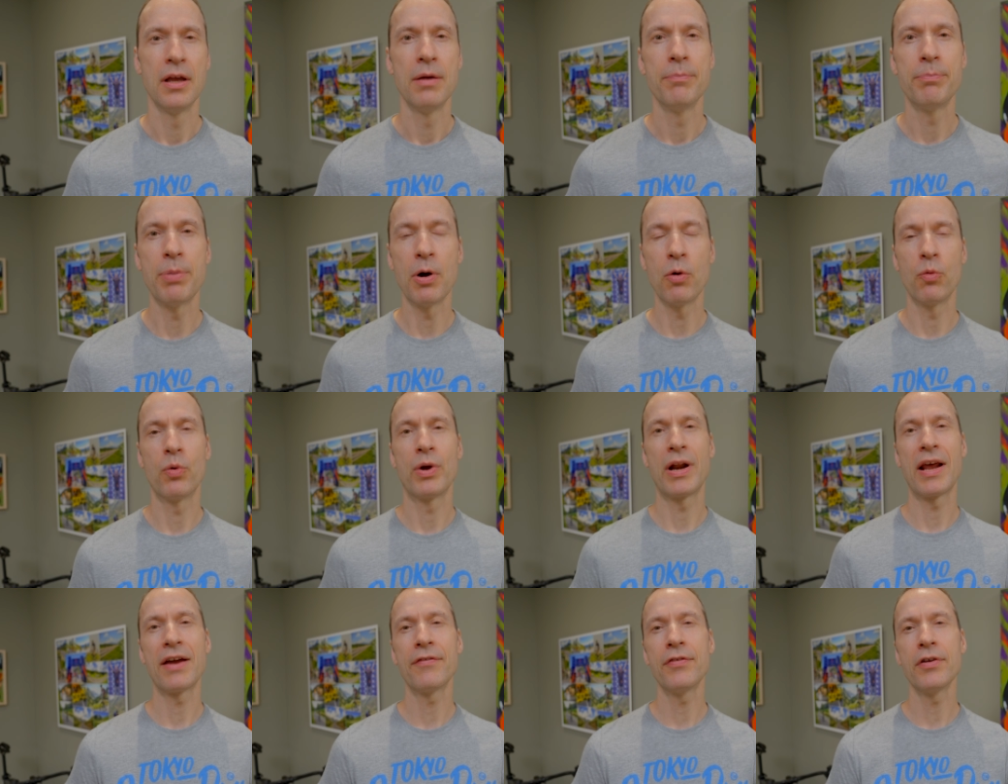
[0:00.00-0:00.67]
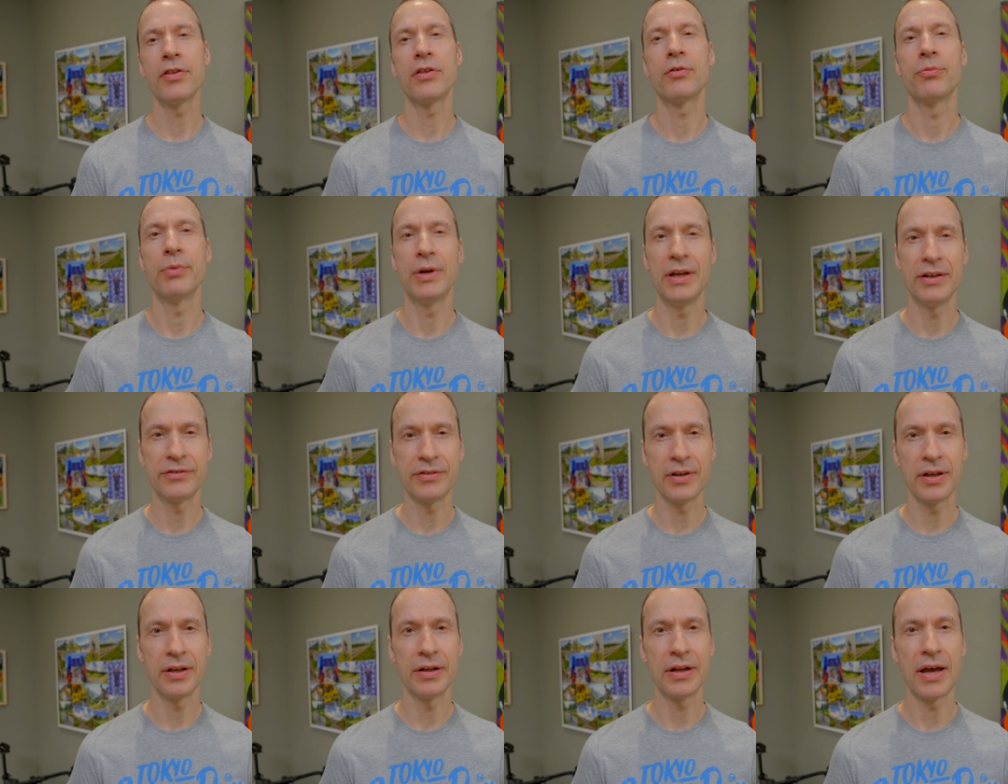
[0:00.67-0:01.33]
But whatever the
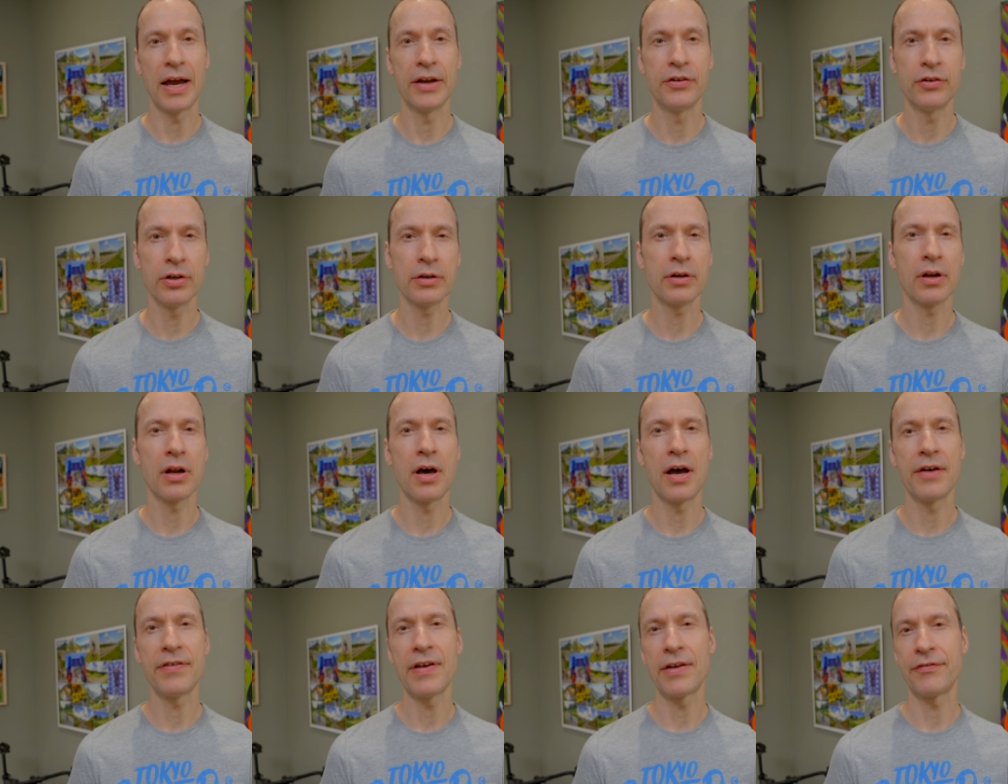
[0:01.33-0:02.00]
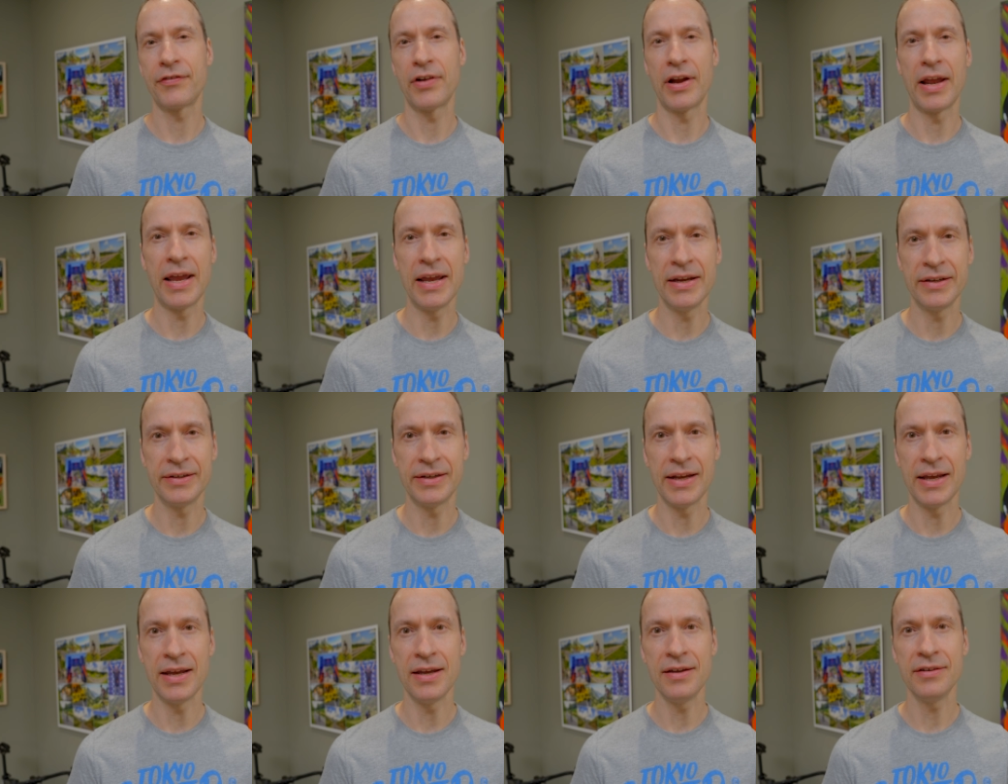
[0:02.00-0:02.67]
reason, I took it off after eight
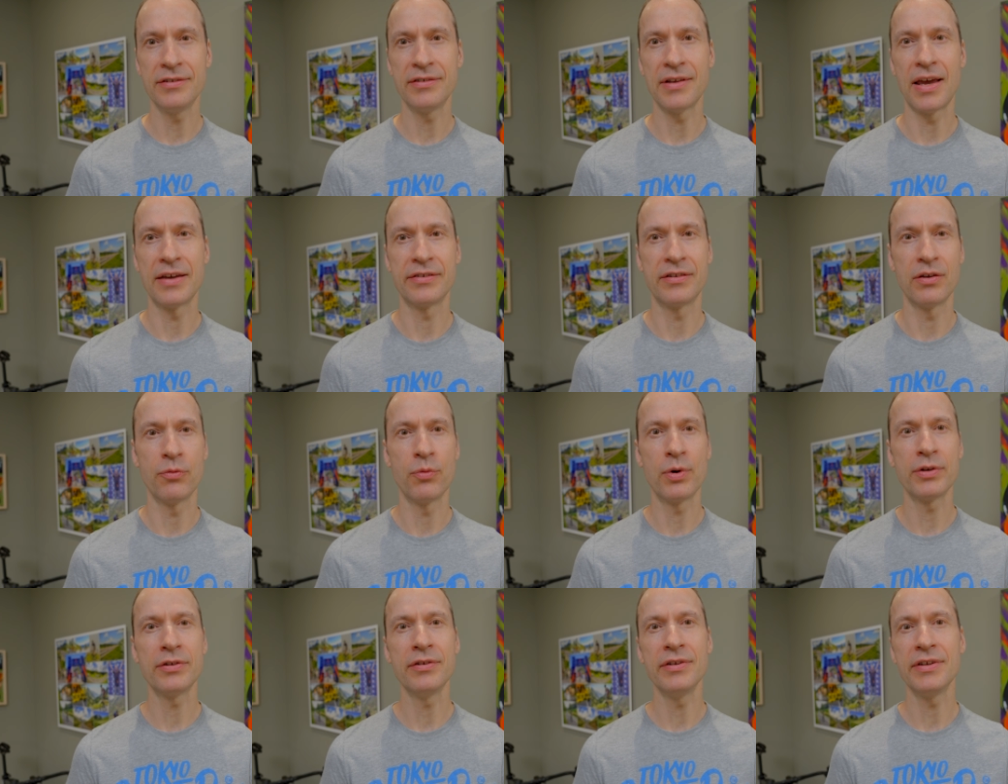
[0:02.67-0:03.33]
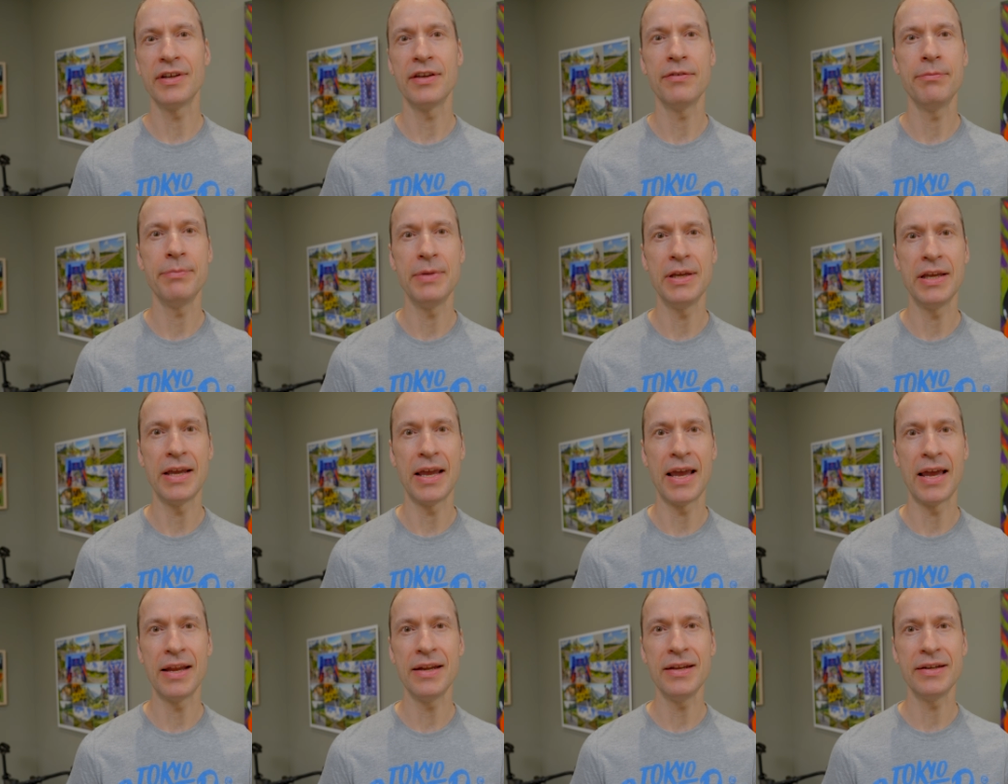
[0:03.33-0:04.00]
days as it wasn't giving
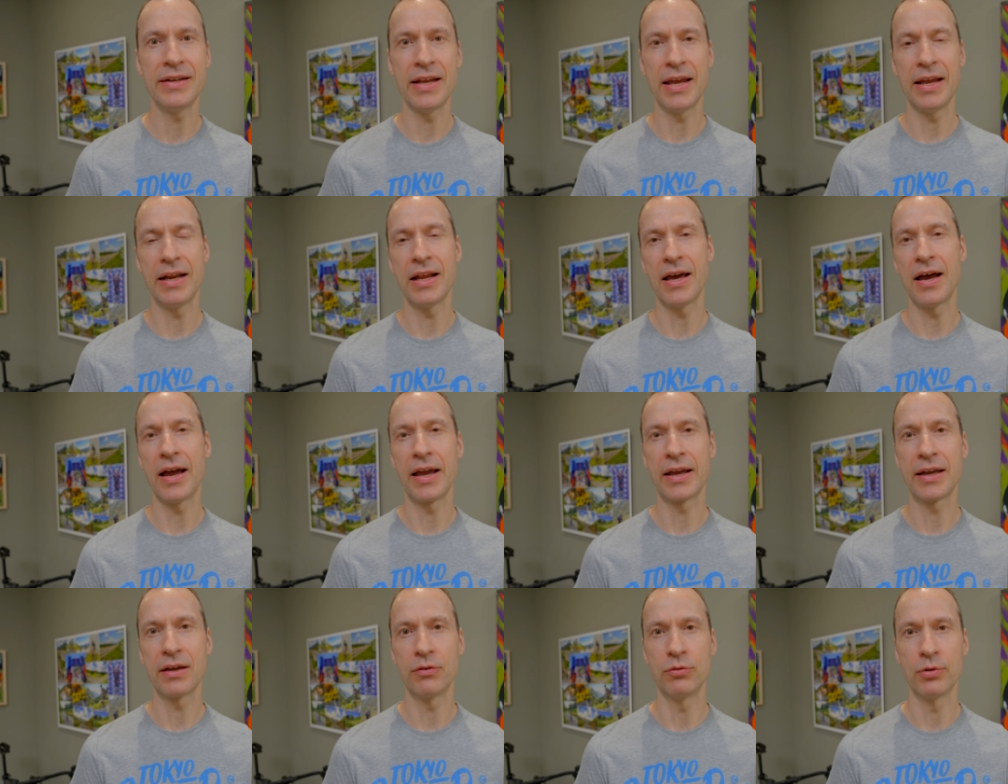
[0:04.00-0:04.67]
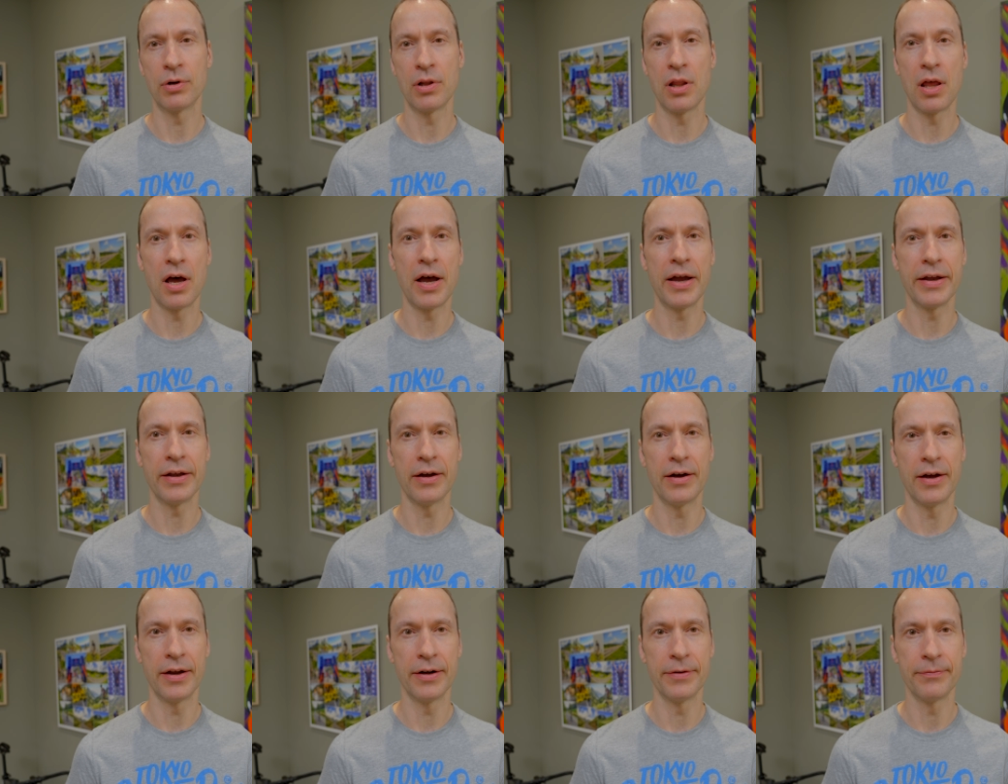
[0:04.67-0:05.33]
me any data I could rely
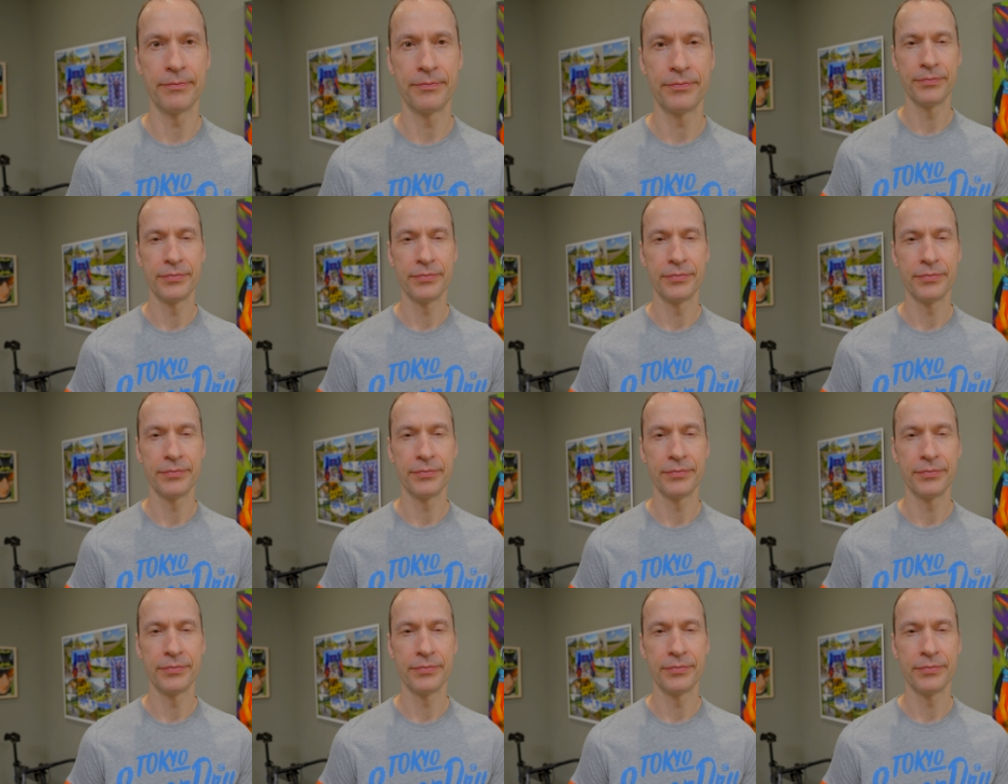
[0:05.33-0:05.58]
on.